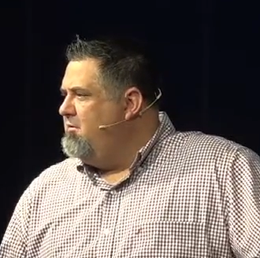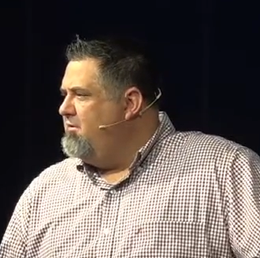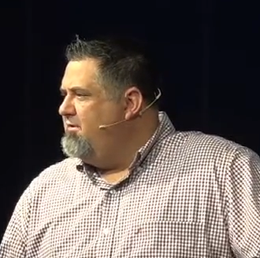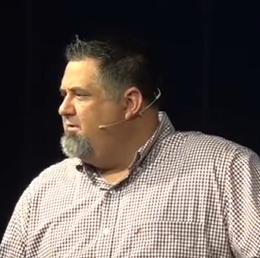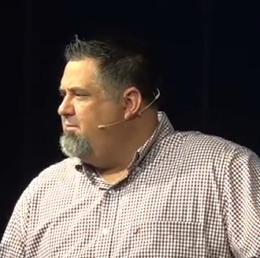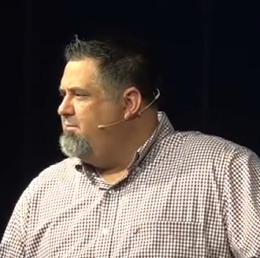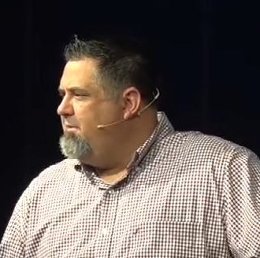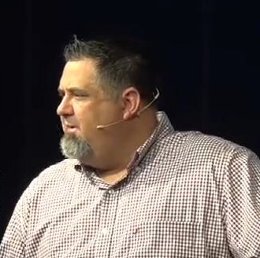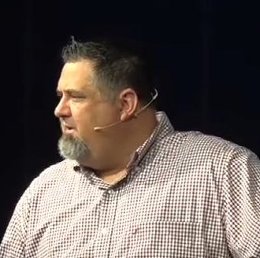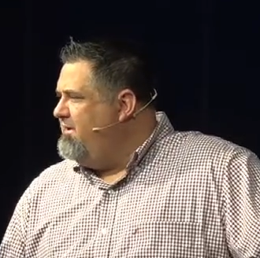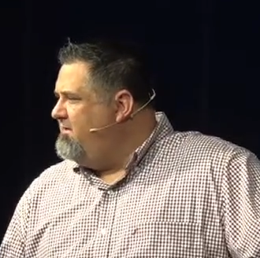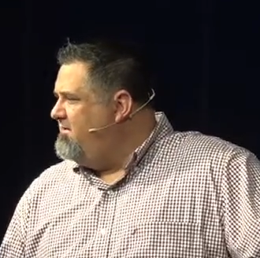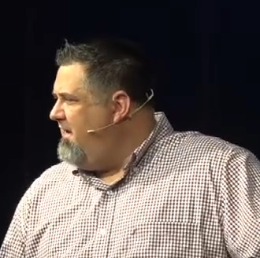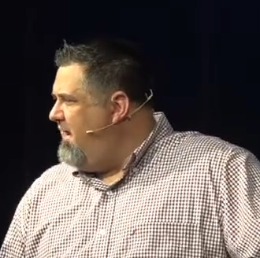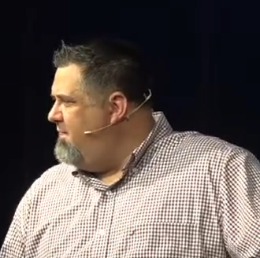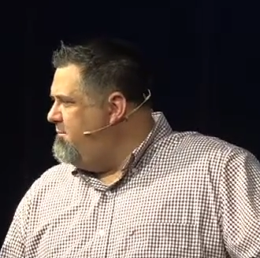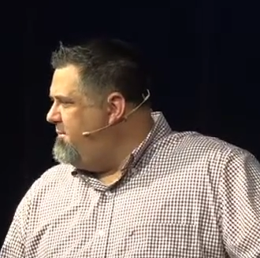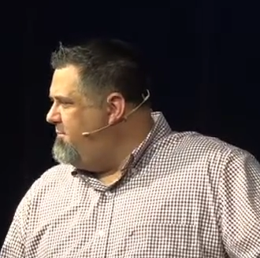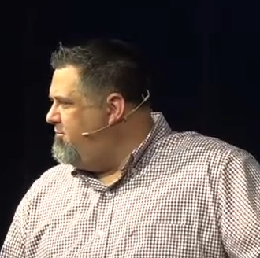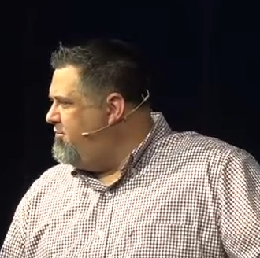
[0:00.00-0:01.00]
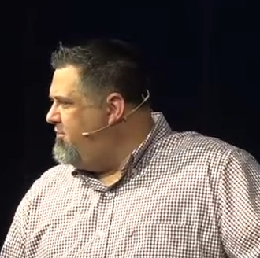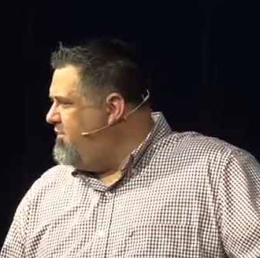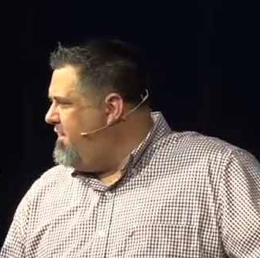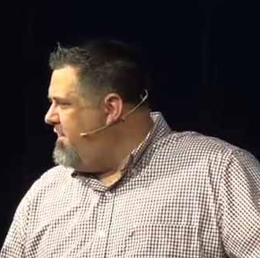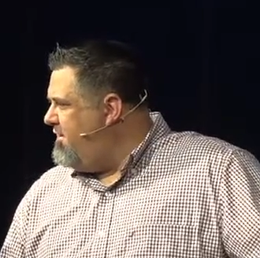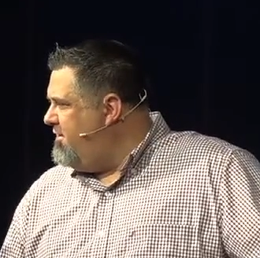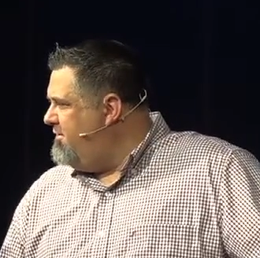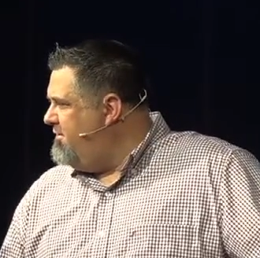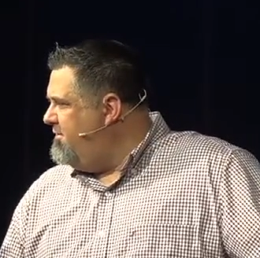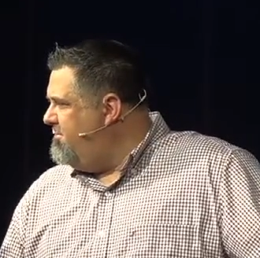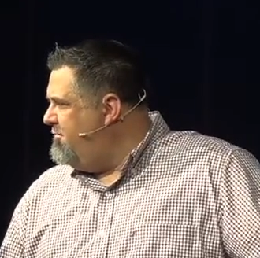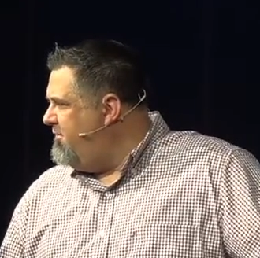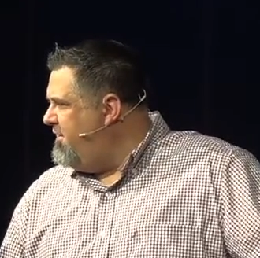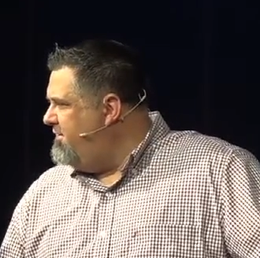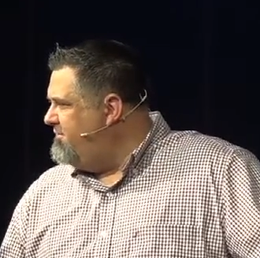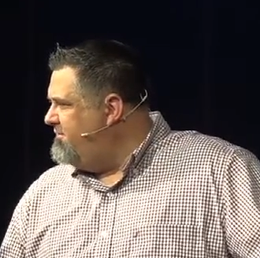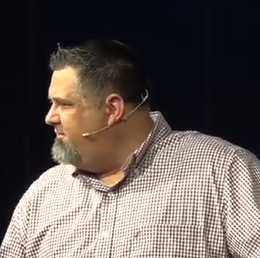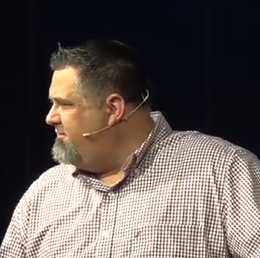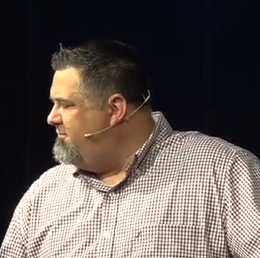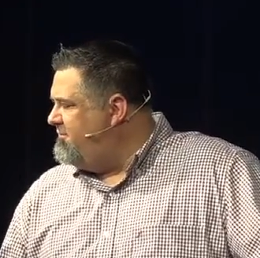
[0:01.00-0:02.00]
But spending time in prayer in the
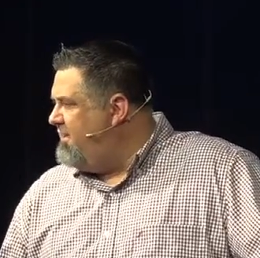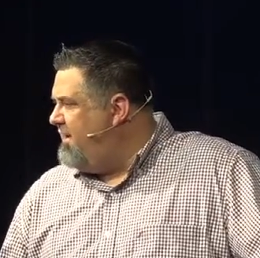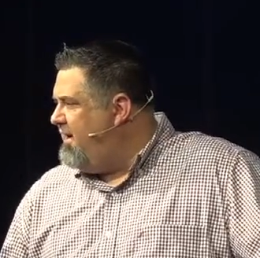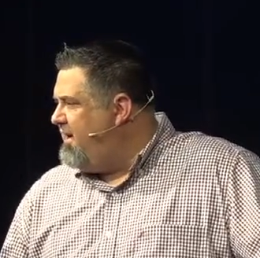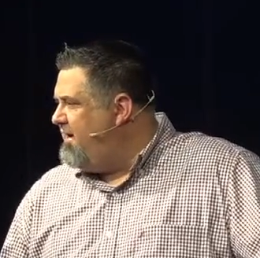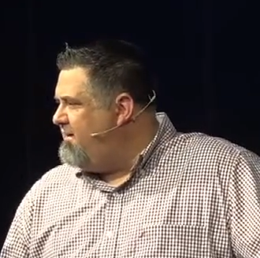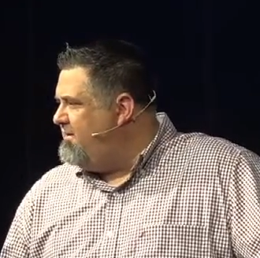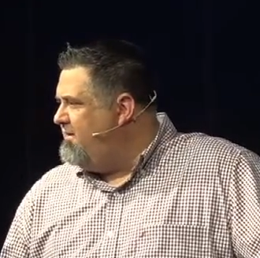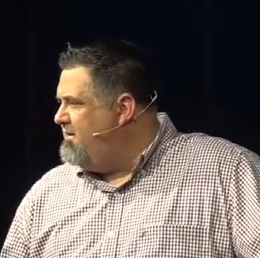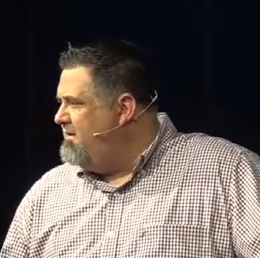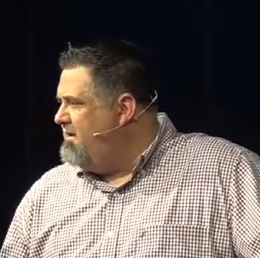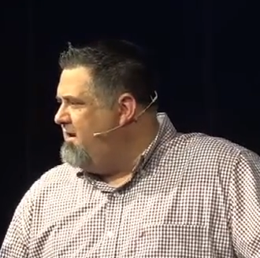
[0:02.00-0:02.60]
presence of God